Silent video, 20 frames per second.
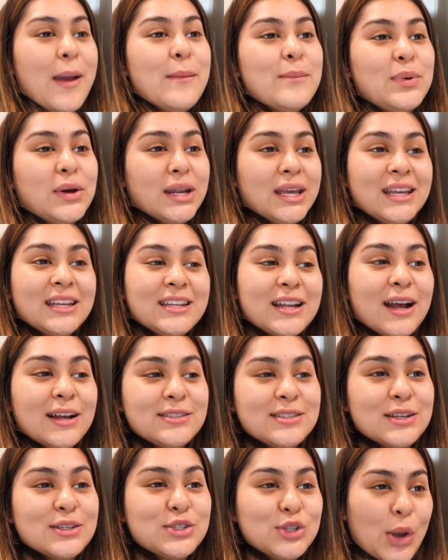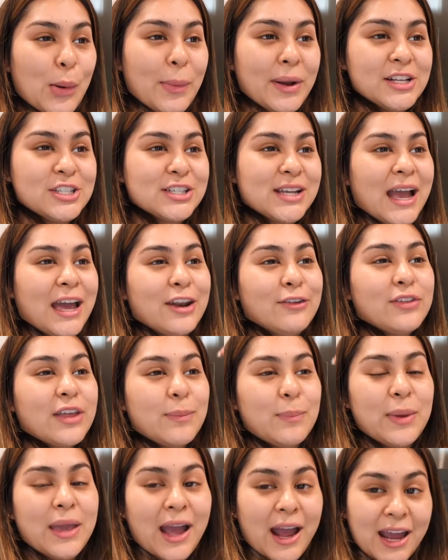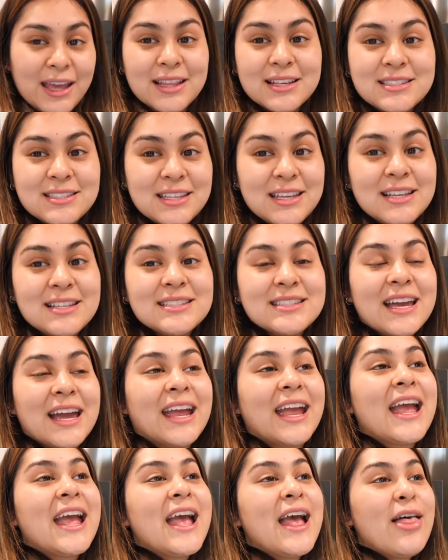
but he does so much kind of like behind the scenes like